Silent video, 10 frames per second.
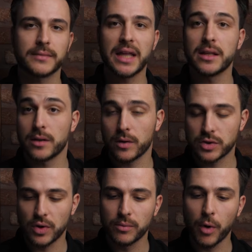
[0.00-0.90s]
And in the
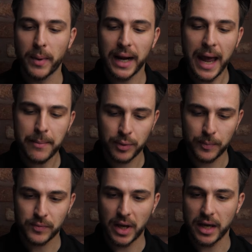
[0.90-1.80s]
Loxone mobile app,
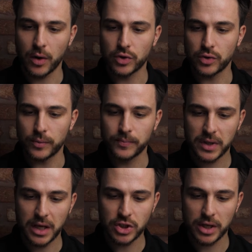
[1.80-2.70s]
I go to
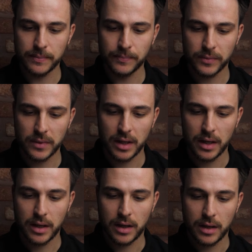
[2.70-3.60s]
kitchen,
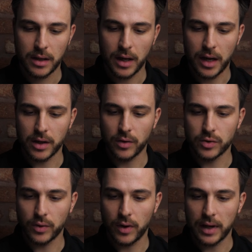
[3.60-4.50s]
I go
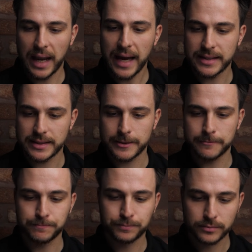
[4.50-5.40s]
to all lights,
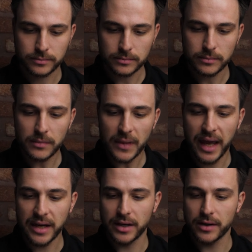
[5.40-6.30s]

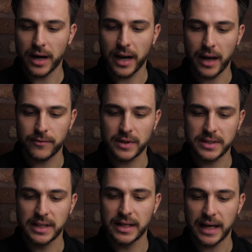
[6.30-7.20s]
and here I have the
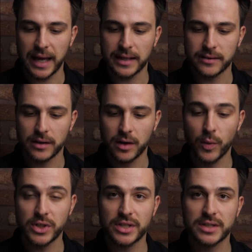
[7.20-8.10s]
ceiling light,
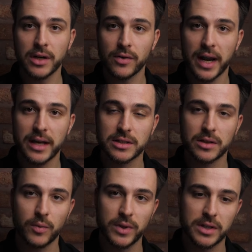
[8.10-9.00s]
which is synchronized
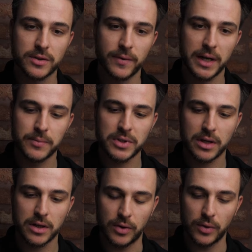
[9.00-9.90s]
with this Philips
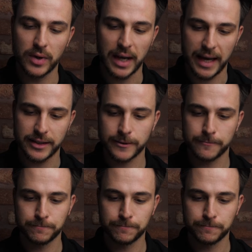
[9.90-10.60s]
Hue light.